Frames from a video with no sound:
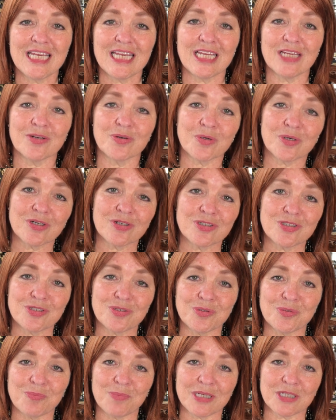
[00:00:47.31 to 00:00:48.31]
in order
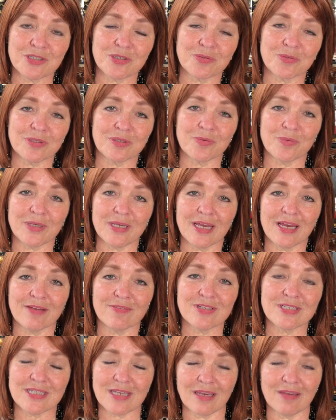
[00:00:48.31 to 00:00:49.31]
to make sure that we
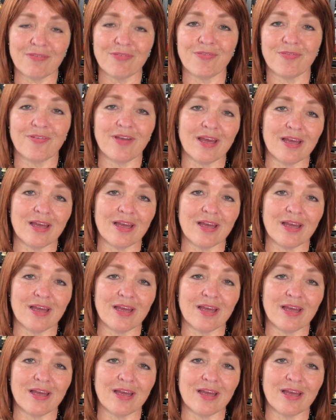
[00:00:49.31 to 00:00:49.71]
have safe